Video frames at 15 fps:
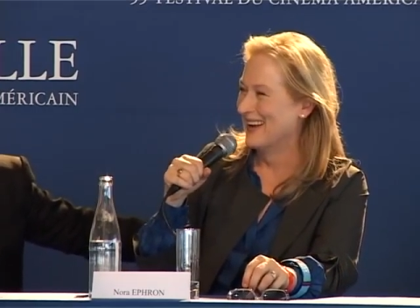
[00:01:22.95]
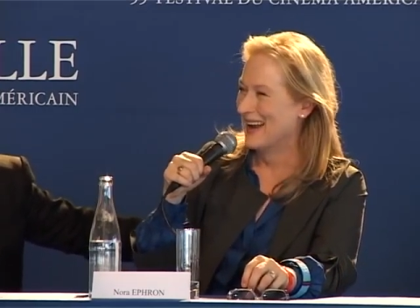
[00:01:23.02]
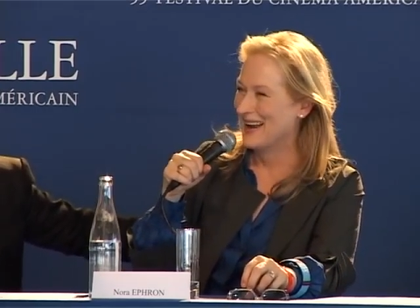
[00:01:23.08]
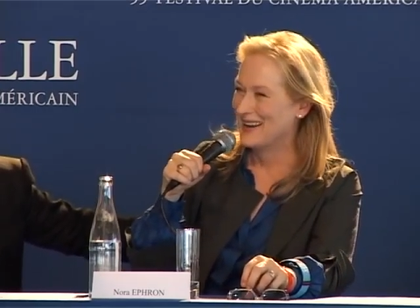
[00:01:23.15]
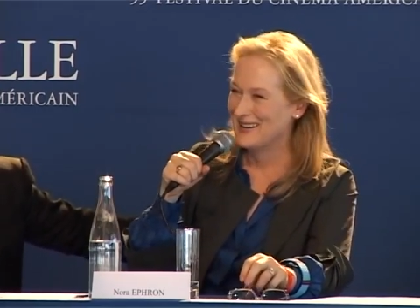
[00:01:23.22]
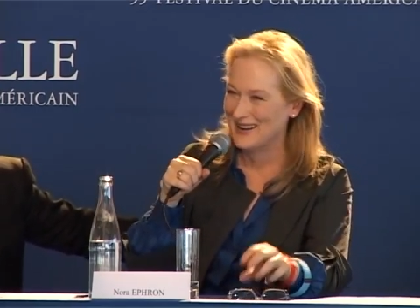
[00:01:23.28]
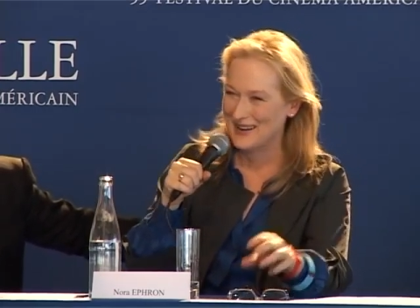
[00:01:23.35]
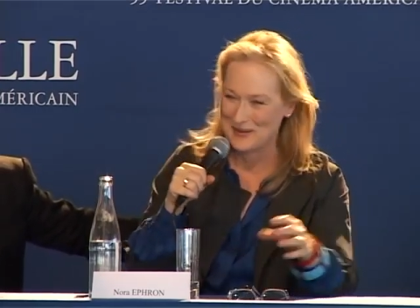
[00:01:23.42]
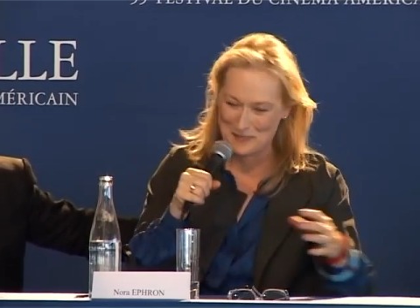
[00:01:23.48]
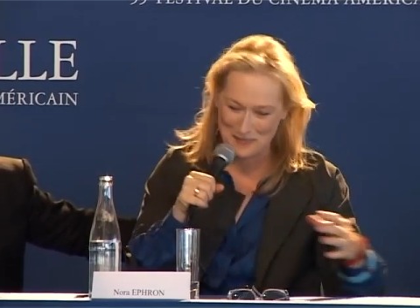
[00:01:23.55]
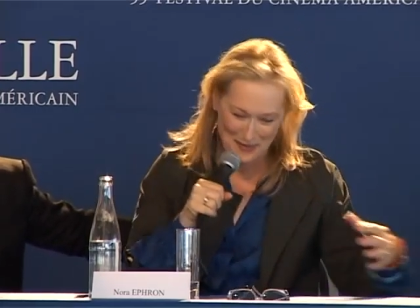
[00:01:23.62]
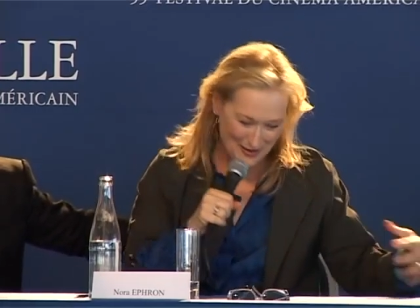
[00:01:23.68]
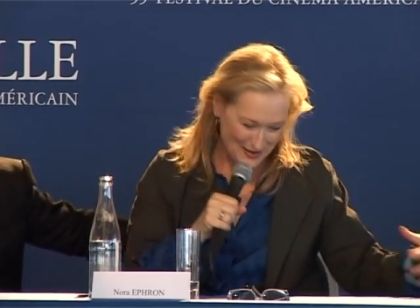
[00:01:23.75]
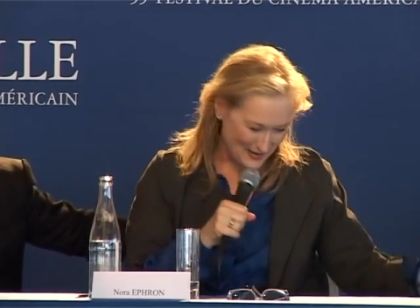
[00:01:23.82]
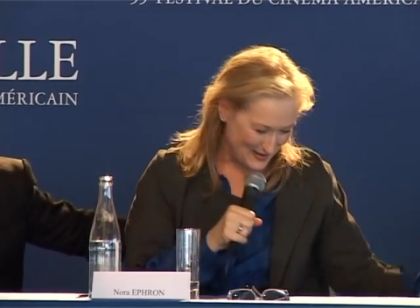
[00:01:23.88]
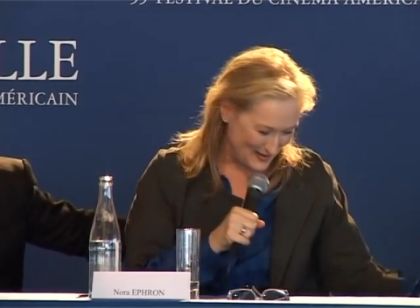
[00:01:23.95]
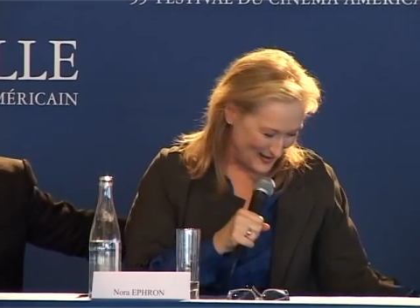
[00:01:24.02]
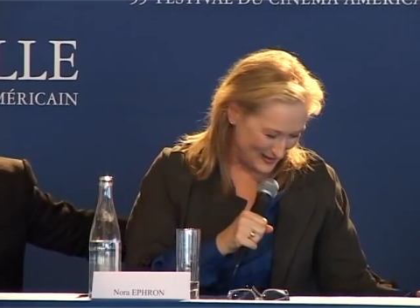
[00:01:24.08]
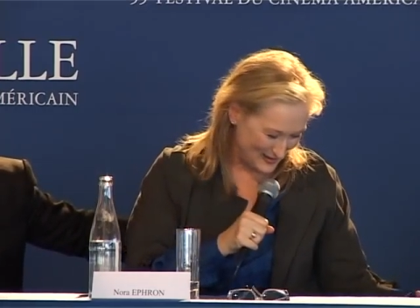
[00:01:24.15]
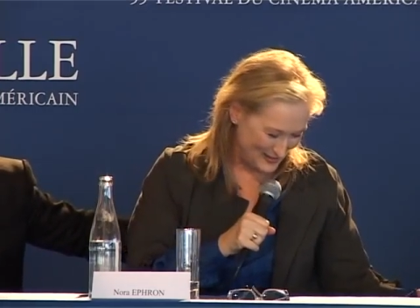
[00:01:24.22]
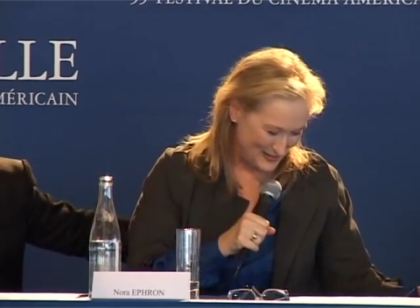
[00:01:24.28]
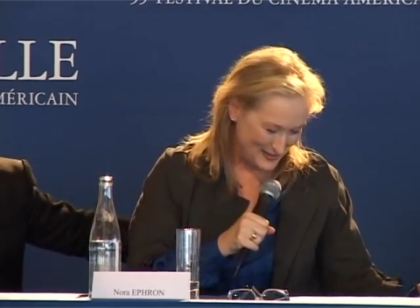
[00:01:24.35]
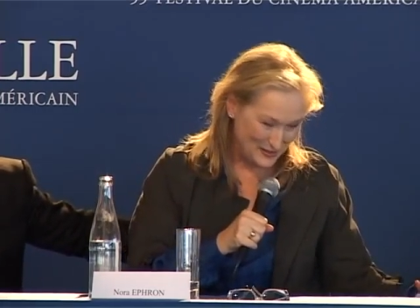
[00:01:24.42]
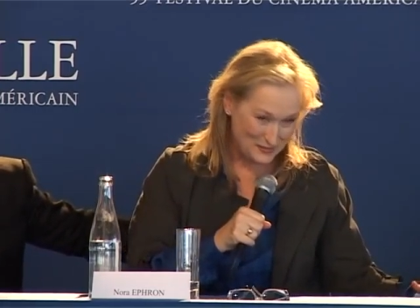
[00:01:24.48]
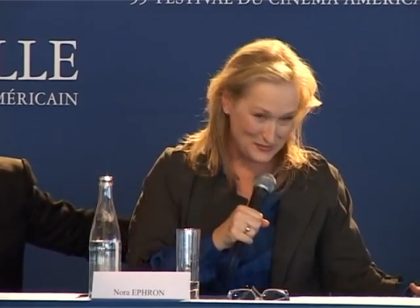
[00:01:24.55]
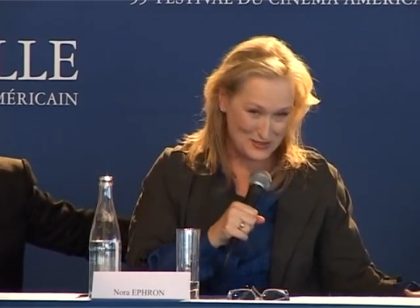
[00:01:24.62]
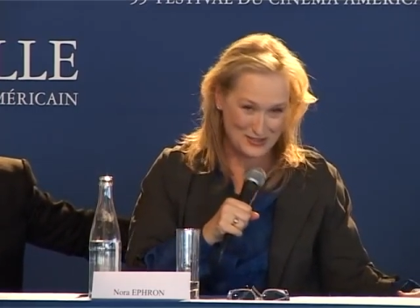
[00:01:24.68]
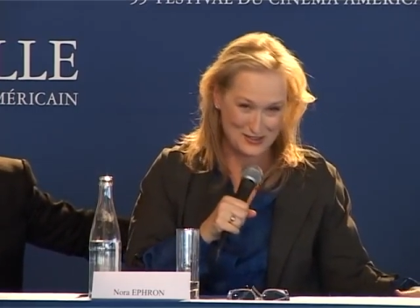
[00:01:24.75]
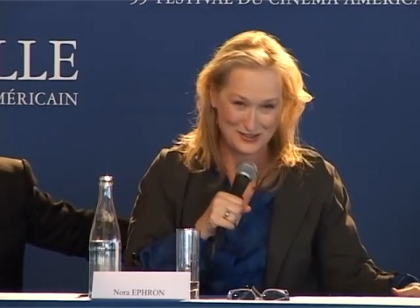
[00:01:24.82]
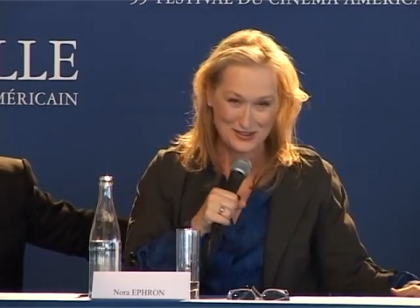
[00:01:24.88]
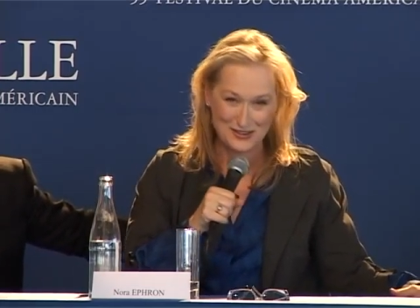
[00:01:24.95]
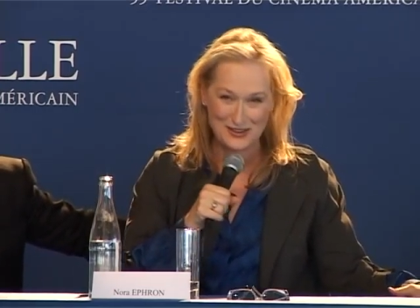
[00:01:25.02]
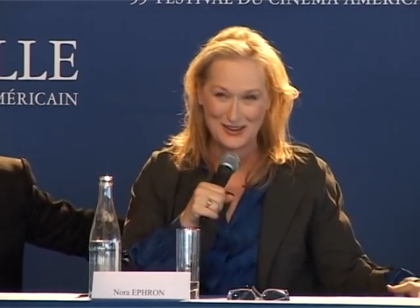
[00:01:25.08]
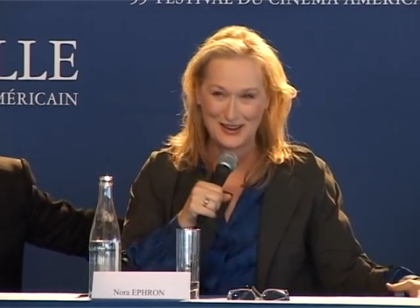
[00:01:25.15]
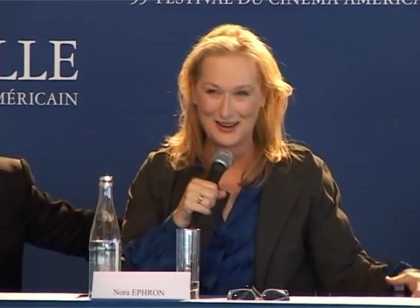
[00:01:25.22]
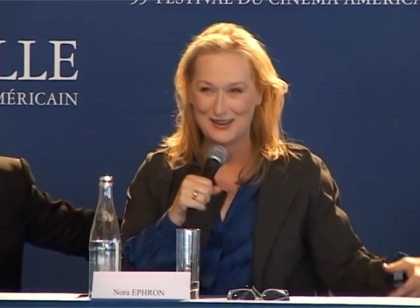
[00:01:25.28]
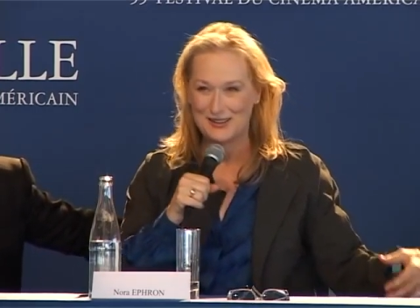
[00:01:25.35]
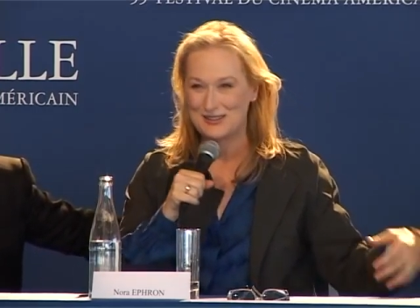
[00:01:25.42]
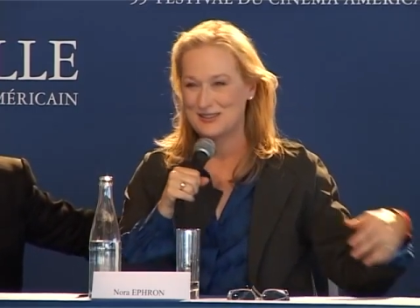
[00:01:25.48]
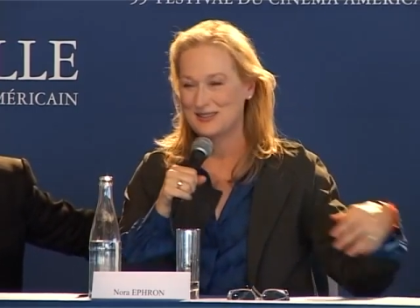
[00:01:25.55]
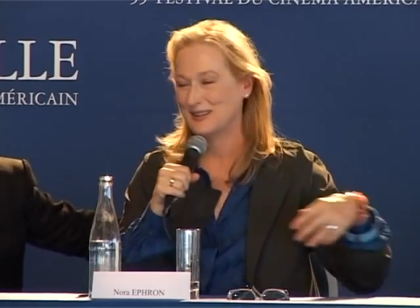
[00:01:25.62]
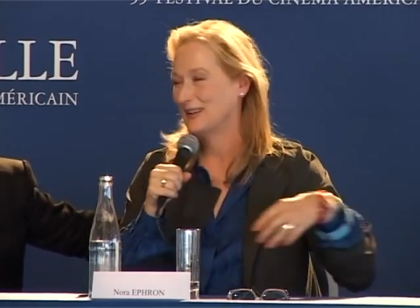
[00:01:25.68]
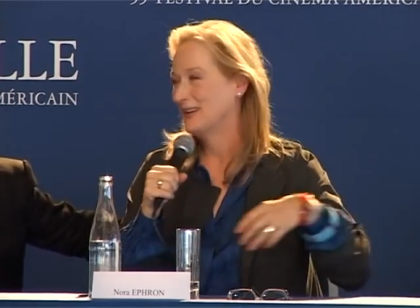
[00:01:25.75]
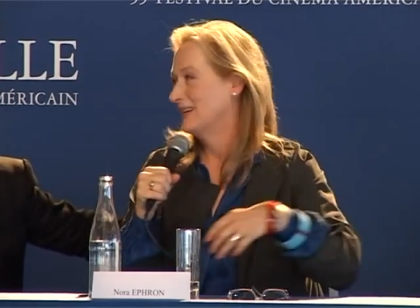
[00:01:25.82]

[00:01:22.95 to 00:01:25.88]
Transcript: And he had a bucket next to him just in case.